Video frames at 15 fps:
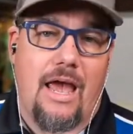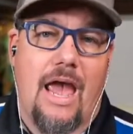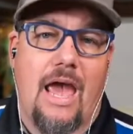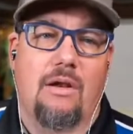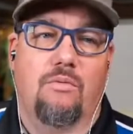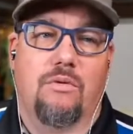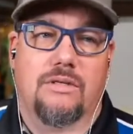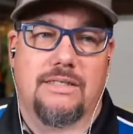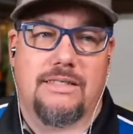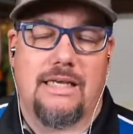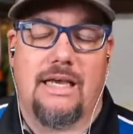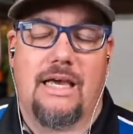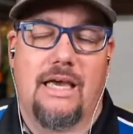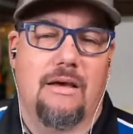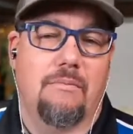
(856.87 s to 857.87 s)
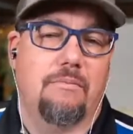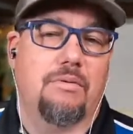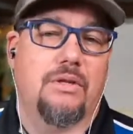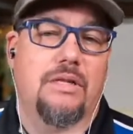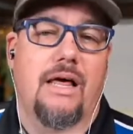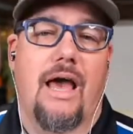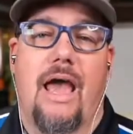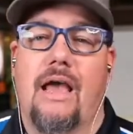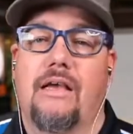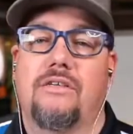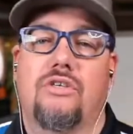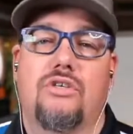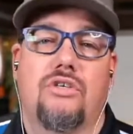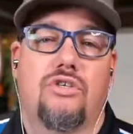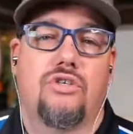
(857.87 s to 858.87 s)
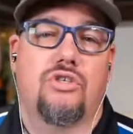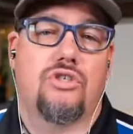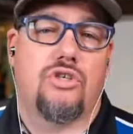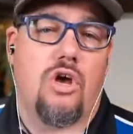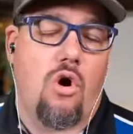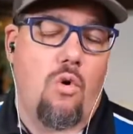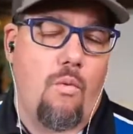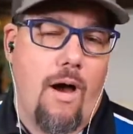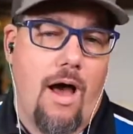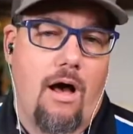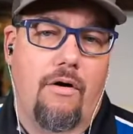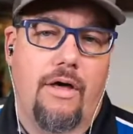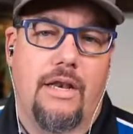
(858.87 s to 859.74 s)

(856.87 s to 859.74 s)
And we'll see him play so well,